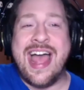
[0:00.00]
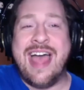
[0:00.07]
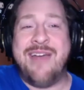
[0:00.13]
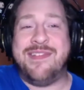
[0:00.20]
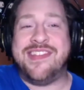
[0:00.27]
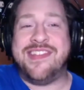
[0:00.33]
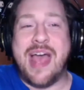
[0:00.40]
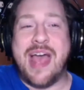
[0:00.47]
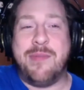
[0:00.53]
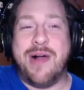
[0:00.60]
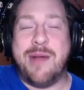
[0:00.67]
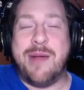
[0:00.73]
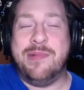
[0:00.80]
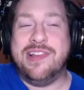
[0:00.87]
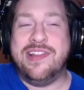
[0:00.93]
have to say, I'm
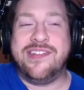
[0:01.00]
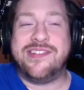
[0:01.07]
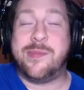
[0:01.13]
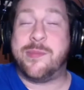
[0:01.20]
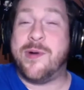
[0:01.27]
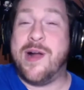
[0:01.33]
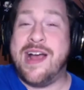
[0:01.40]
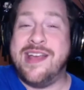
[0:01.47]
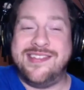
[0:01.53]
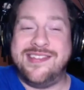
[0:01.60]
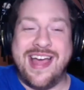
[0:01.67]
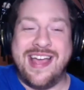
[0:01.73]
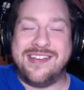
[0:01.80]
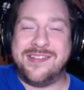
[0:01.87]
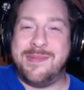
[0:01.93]
a little surprised.
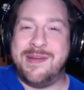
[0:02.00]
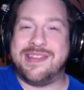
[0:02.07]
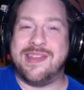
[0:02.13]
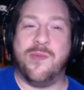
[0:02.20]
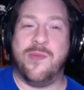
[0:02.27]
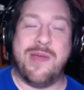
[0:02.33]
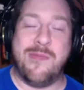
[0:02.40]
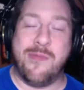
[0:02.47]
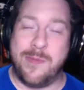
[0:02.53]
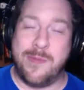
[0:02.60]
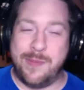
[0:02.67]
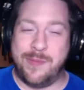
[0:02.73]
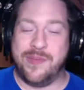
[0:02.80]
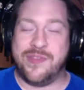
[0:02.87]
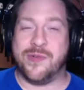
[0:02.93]
I expected way more
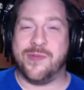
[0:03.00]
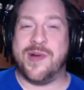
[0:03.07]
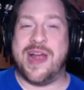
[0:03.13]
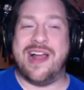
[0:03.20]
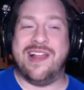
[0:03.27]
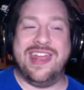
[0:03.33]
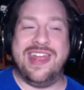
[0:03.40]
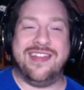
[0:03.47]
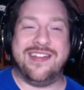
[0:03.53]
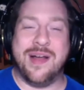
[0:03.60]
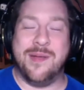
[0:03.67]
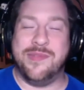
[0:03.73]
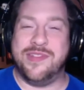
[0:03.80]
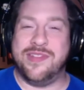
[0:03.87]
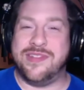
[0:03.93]
people to rally
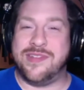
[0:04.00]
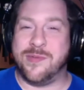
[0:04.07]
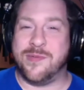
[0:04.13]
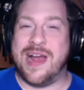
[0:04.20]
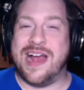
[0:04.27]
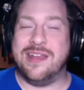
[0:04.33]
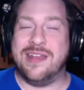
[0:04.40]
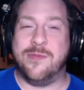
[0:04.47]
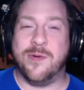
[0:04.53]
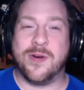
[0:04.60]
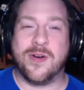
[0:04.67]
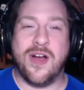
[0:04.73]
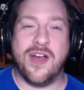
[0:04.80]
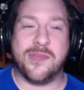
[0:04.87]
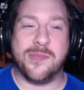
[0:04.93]
for
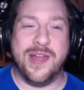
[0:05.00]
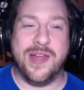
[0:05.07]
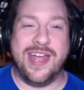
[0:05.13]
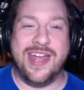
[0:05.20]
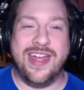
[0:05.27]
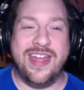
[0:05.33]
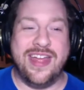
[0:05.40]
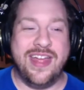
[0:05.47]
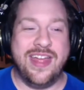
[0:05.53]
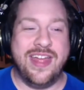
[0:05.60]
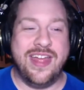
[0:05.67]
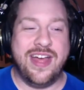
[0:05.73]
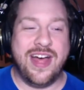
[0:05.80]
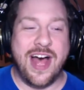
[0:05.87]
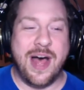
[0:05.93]
crossplay.
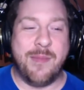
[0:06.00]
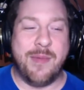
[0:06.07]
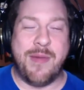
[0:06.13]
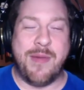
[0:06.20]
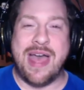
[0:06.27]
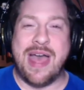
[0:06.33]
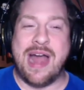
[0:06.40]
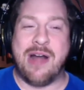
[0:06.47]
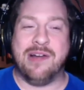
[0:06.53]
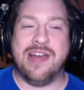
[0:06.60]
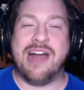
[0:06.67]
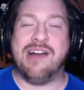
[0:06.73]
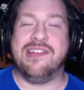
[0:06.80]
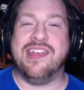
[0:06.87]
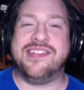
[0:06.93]
But
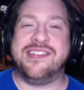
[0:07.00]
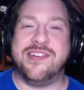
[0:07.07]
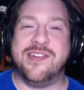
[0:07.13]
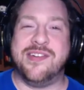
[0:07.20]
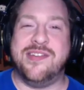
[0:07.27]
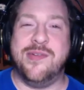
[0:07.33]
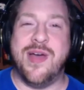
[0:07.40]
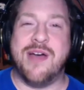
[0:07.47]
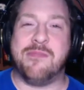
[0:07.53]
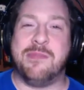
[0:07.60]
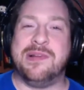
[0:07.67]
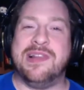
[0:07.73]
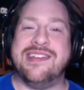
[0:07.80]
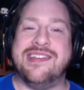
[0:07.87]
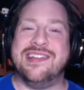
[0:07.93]
our listeners, you have
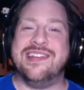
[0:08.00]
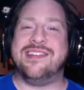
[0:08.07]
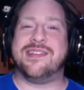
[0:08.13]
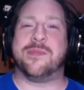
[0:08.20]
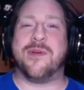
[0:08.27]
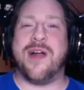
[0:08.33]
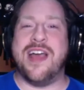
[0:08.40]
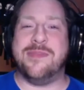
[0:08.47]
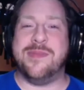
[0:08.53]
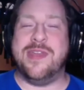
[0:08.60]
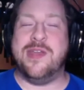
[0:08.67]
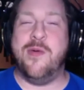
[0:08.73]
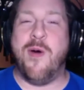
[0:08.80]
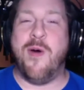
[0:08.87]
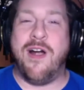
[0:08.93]
pleasantly surprised me.
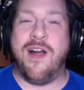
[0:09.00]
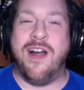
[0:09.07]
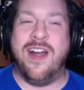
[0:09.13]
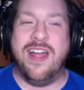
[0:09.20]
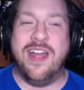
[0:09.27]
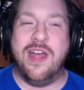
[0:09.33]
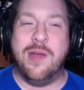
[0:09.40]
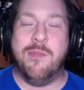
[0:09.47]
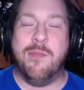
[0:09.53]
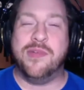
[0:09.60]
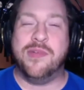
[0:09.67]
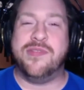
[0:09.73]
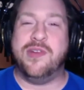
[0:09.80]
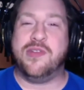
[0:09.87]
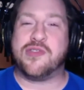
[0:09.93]
You are,
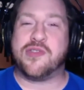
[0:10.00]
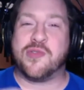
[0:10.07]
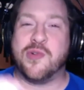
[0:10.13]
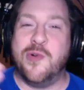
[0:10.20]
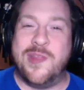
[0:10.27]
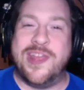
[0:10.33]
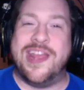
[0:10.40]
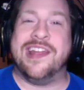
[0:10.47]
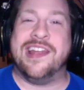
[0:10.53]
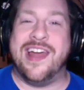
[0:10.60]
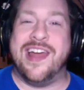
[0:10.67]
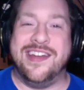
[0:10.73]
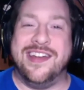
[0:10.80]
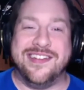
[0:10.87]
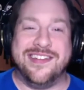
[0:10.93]
most of you, truly
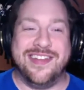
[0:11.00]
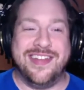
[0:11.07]
enlightened